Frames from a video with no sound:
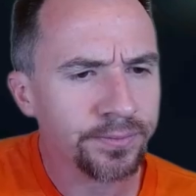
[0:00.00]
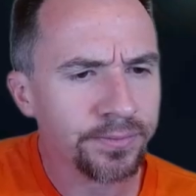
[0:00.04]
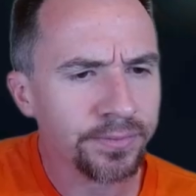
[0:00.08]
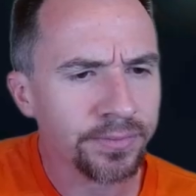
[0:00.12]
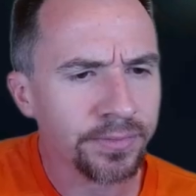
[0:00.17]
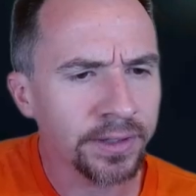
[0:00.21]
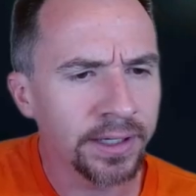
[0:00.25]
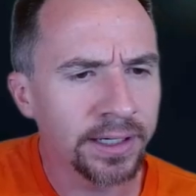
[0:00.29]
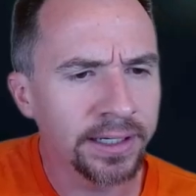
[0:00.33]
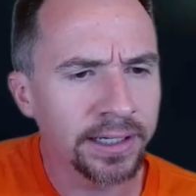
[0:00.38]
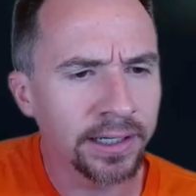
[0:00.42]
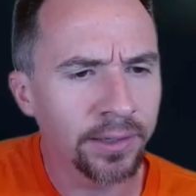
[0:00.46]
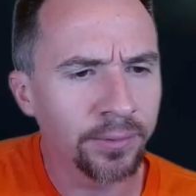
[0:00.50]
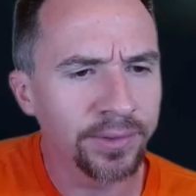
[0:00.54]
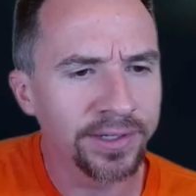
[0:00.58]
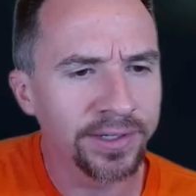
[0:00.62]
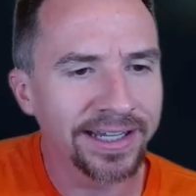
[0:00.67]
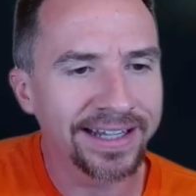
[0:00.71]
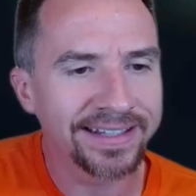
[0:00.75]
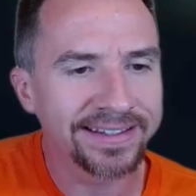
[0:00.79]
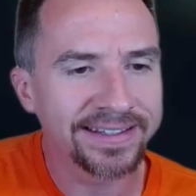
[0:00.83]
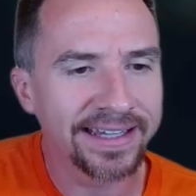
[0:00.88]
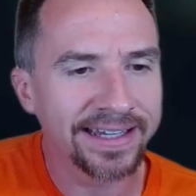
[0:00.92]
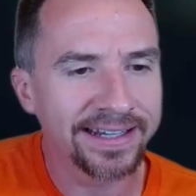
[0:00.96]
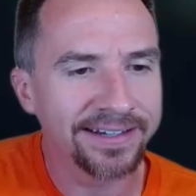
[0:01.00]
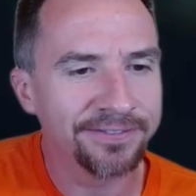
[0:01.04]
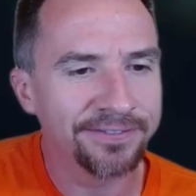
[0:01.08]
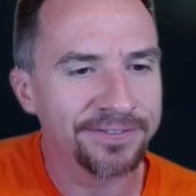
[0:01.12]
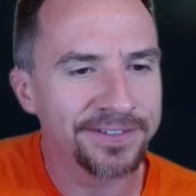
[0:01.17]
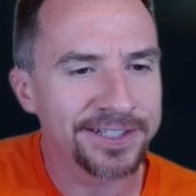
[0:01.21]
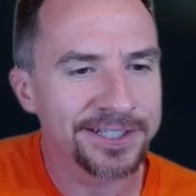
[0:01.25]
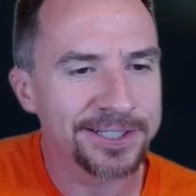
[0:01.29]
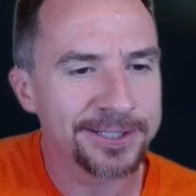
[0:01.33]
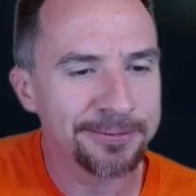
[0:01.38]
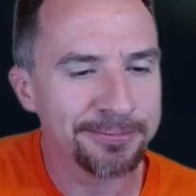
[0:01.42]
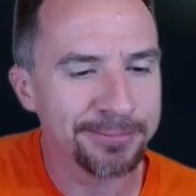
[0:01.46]
And we got that
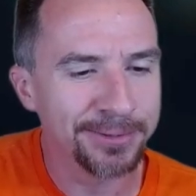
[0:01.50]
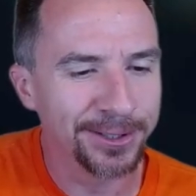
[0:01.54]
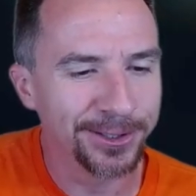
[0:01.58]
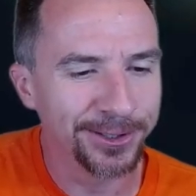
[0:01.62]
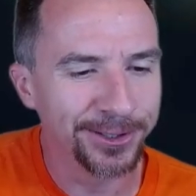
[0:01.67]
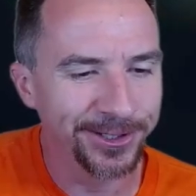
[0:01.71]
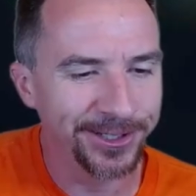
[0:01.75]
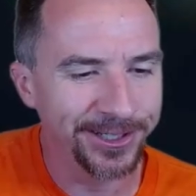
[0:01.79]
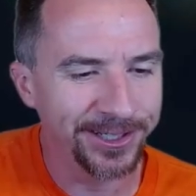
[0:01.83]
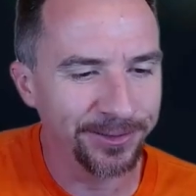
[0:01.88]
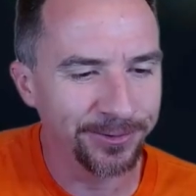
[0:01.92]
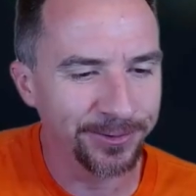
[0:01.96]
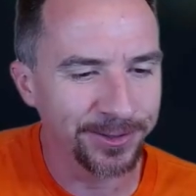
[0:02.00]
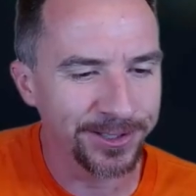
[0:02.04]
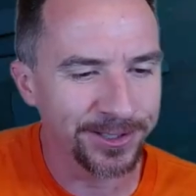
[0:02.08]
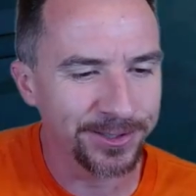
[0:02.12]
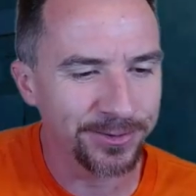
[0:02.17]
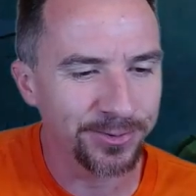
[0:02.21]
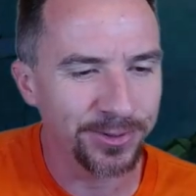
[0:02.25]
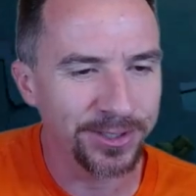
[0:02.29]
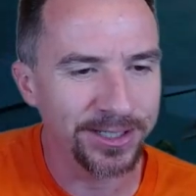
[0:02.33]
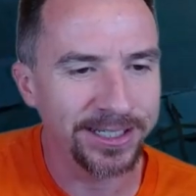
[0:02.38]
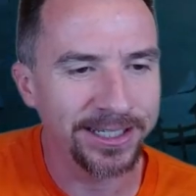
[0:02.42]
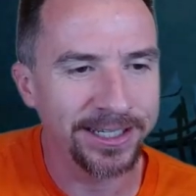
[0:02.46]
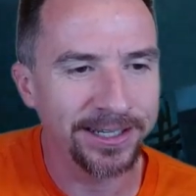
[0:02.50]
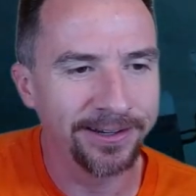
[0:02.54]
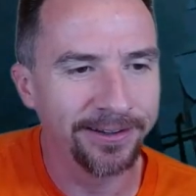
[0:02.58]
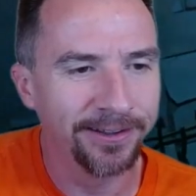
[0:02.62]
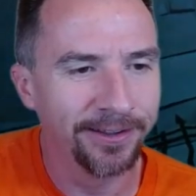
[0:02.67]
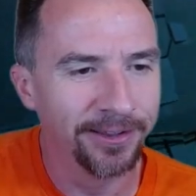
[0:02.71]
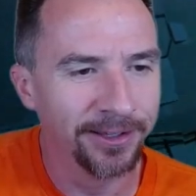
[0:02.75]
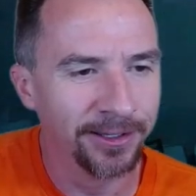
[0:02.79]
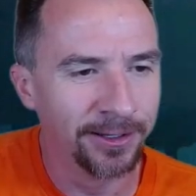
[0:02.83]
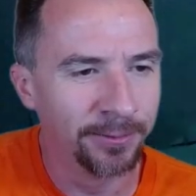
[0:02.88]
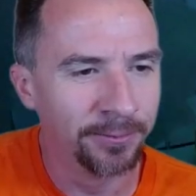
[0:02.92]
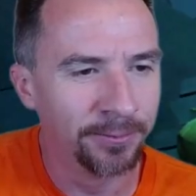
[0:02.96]
invincibility once we
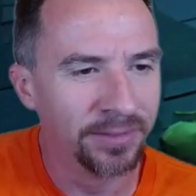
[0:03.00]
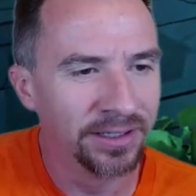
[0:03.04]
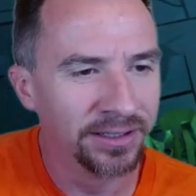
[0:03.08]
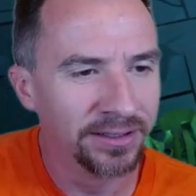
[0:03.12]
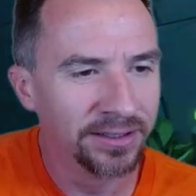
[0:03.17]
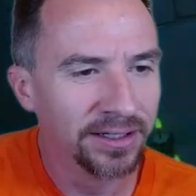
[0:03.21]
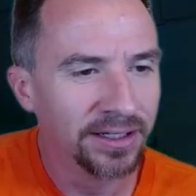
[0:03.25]
kill them.